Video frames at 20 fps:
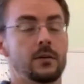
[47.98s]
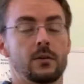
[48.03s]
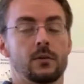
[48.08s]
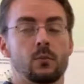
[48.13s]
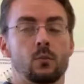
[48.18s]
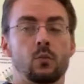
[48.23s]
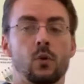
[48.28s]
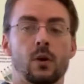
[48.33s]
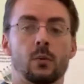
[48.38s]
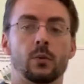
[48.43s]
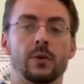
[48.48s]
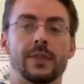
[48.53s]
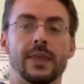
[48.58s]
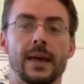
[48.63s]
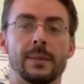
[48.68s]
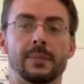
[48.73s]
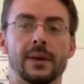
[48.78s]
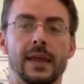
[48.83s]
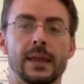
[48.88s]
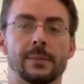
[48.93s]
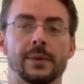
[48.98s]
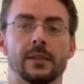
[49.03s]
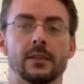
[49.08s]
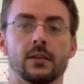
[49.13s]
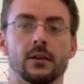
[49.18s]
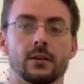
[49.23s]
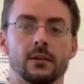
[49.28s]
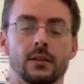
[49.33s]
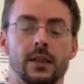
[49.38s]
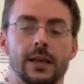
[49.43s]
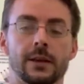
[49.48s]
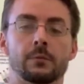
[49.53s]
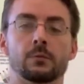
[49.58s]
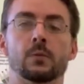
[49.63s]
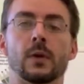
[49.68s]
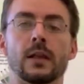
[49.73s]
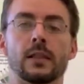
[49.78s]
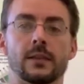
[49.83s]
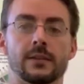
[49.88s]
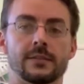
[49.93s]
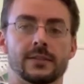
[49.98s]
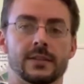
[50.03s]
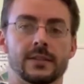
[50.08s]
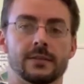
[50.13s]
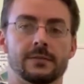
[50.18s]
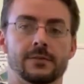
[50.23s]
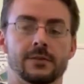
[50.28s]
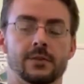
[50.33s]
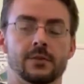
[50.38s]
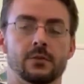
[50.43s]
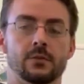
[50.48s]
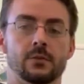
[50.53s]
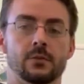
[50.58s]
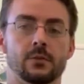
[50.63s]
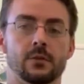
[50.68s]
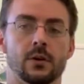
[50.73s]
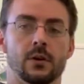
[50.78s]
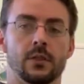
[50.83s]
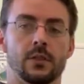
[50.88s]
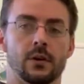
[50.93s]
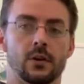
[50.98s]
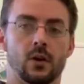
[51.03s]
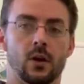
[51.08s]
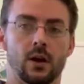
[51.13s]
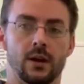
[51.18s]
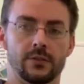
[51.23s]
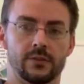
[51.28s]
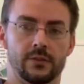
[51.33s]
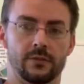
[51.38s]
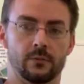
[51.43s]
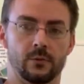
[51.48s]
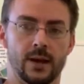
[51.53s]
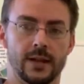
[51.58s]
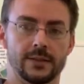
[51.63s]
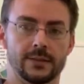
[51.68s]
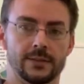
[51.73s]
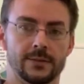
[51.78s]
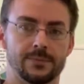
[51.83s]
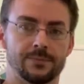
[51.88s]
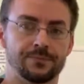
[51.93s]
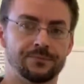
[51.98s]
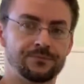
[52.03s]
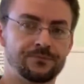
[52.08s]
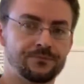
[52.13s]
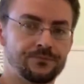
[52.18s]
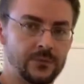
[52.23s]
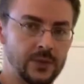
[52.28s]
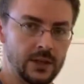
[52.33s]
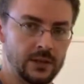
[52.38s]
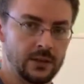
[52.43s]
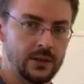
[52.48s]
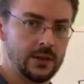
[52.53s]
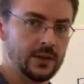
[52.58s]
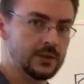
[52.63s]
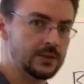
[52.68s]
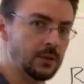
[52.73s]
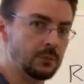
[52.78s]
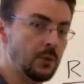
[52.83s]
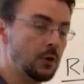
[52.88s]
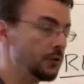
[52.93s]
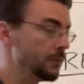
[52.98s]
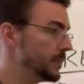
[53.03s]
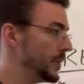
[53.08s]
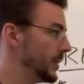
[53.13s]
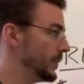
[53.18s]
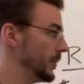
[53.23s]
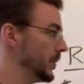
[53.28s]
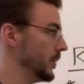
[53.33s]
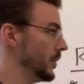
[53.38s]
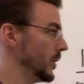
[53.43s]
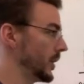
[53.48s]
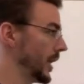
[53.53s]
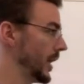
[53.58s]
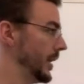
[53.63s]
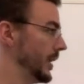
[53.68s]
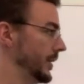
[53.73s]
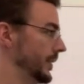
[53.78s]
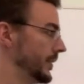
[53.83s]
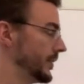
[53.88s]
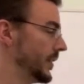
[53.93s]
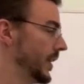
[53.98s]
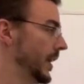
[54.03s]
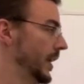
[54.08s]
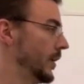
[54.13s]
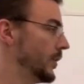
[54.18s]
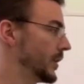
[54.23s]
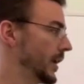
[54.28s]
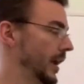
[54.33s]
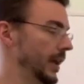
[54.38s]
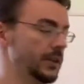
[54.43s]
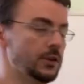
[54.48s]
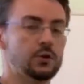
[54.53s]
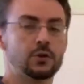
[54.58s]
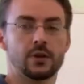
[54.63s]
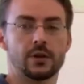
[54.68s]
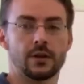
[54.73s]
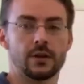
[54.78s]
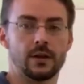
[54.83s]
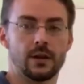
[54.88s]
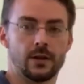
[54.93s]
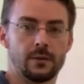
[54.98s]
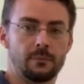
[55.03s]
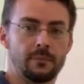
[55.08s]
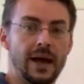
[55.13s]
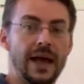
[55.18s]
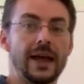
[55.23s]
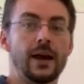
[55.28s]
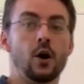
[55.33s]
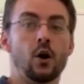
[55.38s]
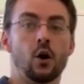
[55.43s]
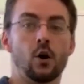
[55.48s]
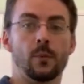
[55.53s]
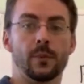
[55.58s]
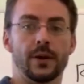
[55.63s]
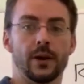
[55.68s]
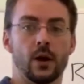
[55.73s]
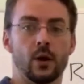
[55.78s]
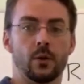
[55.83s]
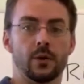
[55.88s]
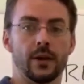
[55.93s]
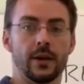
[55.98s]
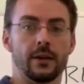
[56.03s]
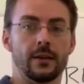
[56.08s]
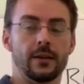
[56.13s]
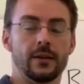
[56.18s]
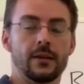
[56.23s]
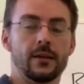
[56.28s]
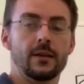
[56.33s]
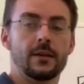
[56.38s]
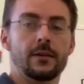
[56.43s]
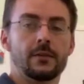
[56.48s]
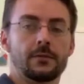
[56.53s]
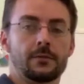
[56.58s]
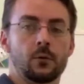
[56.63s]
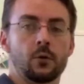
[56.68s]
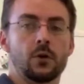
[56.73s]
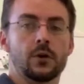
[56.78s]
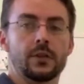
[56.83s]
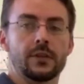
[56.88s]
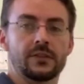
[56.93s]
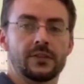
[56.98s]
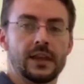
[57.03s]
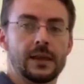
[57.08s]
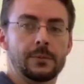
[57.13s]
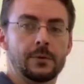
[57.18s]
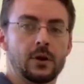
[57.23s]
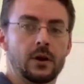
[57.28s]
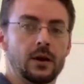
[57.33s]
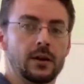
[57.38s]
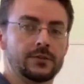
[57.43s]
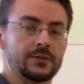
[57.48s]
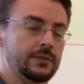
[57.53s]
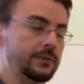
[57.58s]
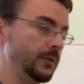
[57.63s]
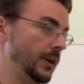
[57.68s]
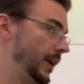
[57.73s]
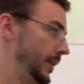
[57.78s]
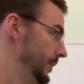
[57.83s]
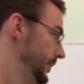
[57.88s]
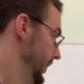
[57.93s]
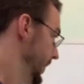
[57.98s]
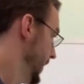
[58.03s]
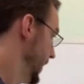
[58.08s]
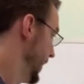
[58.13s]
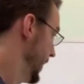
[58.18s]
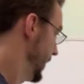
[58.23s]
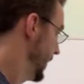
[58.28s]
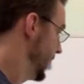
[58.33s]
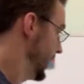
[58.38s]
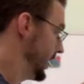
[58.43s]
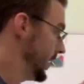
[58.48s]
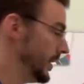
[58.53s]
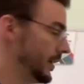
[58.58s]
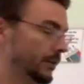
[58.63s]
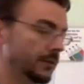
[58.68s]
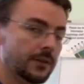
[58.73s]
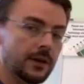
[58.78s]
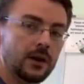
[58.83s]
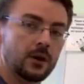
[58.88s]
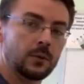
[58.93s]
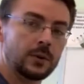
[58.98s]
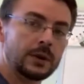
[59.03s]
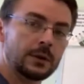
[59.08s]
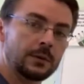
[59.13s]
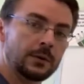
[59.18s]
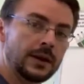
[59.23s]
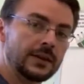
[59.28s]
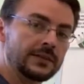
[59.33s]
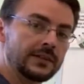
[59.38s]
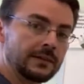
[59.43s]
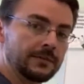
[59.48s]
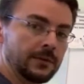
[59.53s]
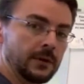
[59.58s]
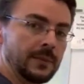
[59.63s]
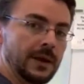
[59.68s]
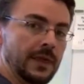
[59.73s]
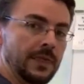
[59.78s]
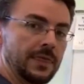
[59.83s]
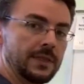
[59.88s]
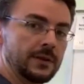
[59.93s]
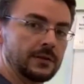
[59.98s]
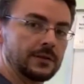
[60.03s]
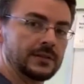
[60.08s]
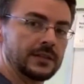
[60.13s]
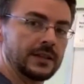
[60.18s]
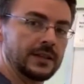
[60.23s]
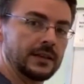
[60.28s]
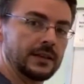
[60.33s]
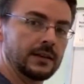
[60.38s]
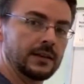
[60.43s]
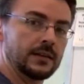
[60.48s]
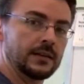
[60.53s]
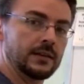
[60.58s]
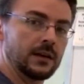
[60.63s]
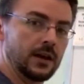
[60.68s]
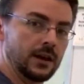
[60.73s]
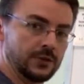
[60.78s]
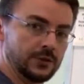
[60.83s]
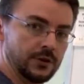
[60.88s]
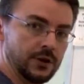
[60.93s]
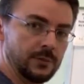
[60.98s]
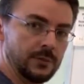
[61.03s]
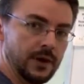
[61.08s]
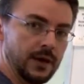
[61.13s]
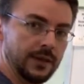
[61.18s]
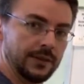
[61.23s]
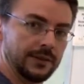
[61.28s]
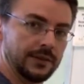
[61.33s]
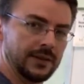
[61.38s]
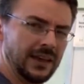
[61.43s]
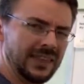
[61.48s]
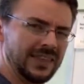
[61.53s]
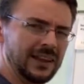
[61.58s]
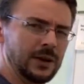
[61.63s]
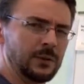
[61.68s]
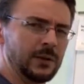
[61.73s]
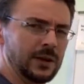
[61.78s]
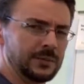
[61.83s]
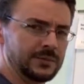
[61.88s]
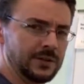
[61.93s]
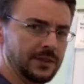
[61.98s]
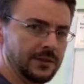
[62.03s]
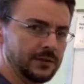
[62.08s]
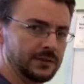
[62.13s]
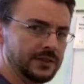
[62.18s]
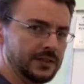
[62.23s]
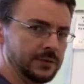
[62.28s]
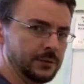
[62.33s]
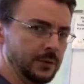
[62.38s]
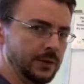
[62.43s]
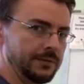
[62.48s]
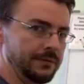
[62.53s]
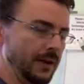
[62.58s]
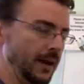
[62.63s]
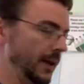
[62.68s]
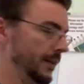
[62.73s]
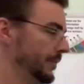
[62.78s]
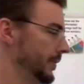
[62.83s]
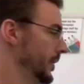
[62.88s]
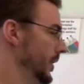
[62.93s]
what would that payment look like relative to the cost of rent? So most people look at it and say, okay, you could buy a home and own it for the same cost of rent. Here though, we were renting for about $1,300 a month. I think it went up to $1,325.